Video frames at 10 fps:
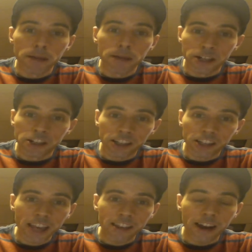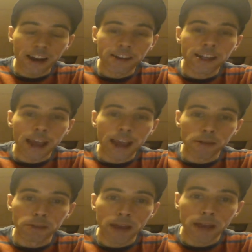but there's a link there to
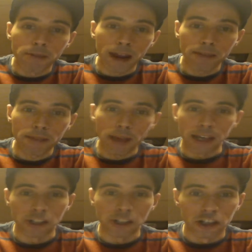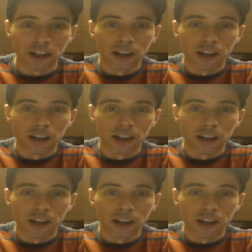Gamers Bay brand page.